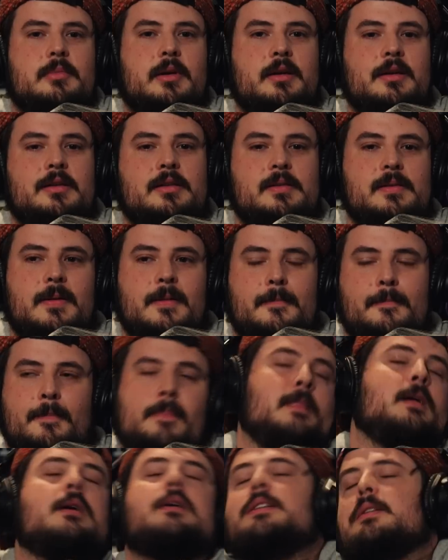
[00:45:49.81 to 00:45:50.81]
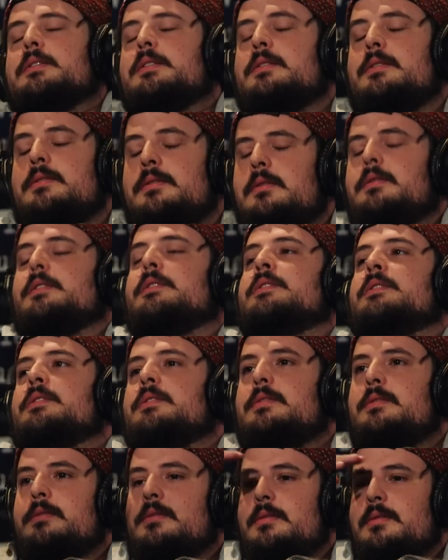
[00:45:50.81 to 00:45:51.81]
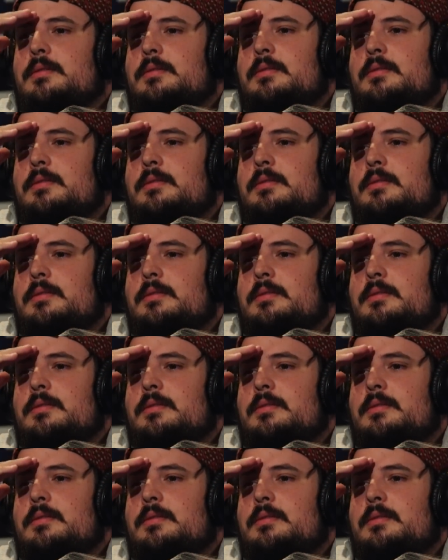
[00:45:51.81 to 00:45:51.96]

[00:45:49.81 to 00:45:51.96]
he can hear is the screams of his loved one,